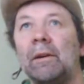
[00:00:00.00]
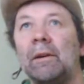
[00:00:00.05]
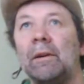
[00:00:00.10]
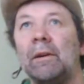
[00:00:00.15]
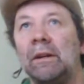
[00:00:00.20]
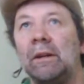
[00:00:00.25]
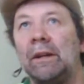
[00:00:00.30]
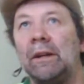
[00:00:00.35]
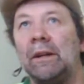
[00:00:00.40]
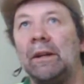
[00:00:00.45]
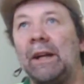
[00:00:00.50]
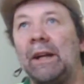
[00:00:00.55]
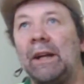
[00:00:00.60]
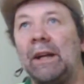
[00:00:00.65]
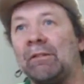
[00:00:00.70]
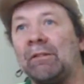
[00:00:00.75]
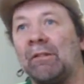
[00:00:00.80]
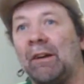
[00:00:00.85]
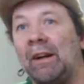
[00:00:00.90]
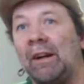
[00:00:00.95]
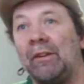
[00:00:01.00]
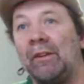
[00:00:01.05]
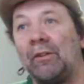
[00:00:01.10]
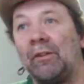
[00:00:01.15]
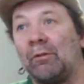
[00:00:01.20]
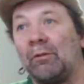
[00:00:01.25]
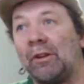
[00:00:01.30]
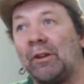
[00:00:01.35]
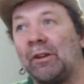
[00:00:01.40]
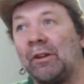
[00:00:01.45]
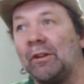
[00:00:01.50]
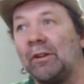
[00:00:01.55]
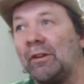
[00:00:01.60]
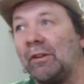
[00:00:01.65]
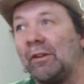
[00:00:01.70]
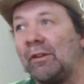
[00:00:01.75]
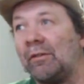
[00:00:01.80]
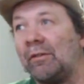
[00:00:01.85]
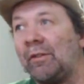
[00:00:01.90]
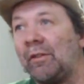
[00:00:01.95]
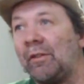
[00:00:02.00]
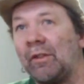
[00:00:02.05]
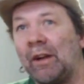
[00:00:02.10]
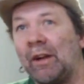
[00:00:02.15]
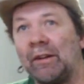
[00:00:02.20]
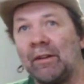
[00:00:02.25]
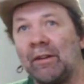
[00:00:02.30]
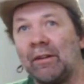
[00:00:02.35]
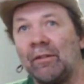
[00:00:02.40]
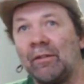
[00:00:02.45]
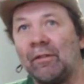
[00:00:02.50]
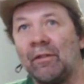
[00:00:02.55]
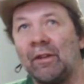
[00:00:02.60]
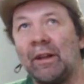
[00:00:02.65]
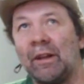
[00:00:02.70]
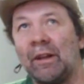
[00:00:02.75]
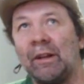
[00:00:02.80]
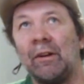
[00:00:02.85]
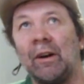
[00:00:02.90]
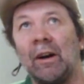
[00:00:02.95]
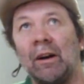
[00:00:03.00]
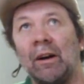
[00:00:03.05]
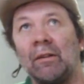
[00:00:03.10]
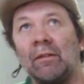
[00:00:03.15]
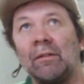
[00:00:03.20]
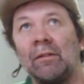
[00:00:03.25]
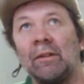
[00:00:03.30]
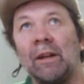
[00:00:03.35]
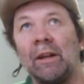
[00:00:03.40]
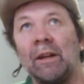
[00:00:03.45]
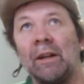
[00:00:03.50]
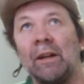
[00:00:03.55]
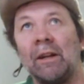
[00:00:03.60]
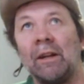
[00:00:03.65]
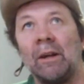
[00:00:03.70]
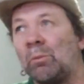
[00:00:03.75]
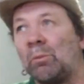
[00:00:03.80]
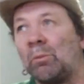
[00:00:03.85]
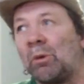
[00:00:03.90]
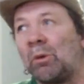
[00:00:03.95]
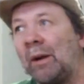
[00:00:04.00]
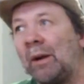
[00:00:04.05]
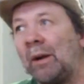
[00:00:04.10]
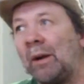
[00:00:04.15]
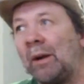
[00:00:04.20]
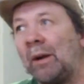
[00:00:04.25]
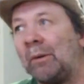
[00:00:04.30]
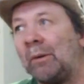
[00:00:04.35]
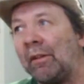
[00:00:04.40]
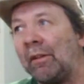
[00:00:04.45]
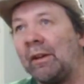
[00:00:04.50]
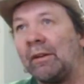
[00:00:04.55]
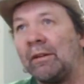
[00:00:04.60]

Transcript: Yeah, Jack Ryan's really good, dude. If you've got the Amazon Prime on that thing.